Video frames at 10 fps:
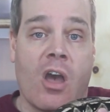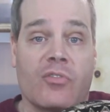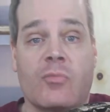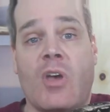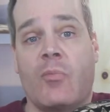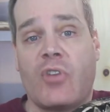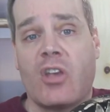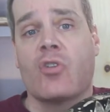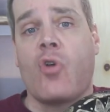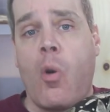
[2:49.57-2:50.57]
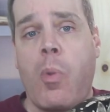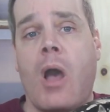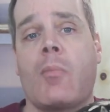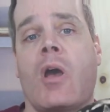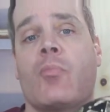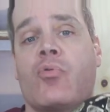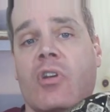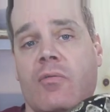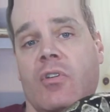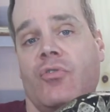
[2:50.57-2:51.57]
sometimes I can go by my
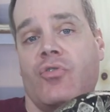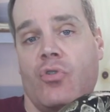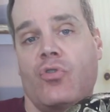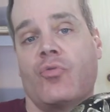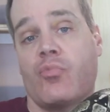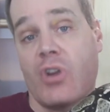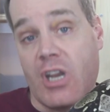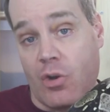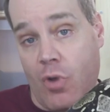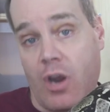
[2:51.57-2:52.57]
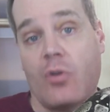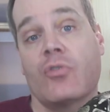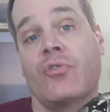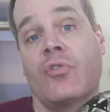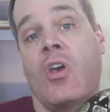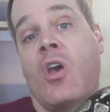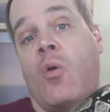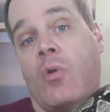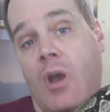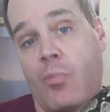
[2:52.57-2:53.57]
previous year's breeding records
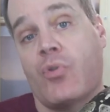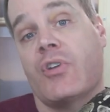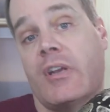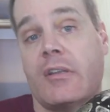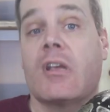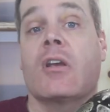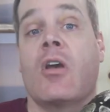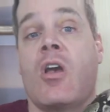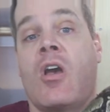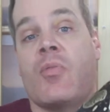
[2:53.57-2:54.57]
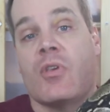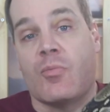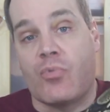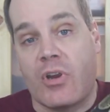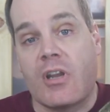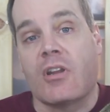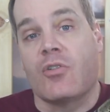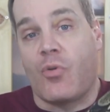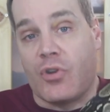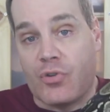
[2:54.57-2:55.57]
when I'm predicting the breeding,
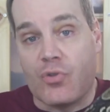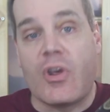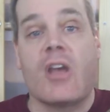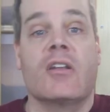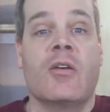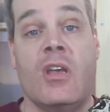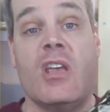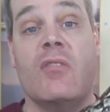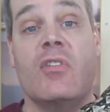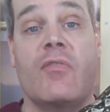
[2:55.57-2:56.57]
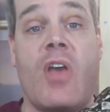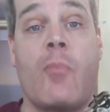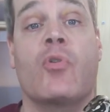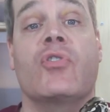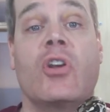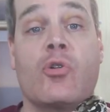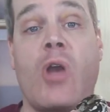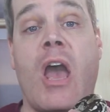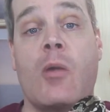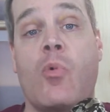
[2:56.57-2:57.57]
you know, the due date. Even if that particular
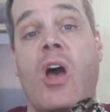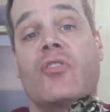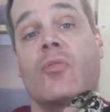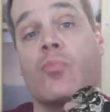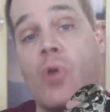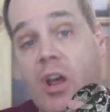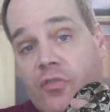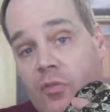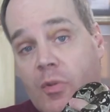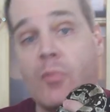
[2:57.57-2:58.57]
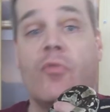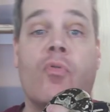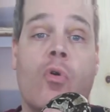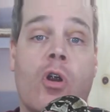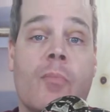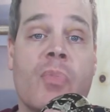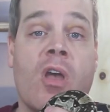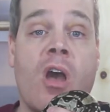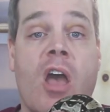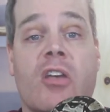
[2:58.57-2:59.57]
animal hasn't bred for me before,
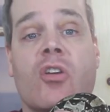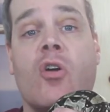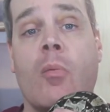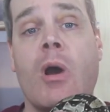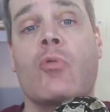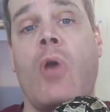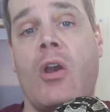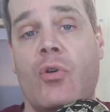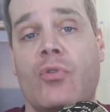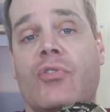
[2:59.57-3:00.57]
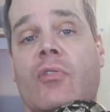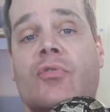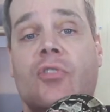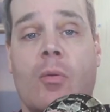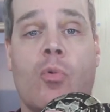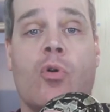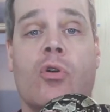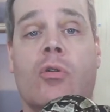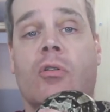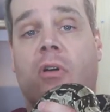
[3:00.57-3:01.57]
I can go by records of
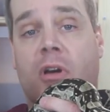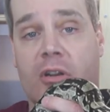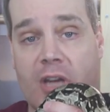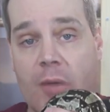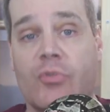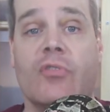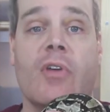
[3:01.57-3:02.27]
similar uh, types of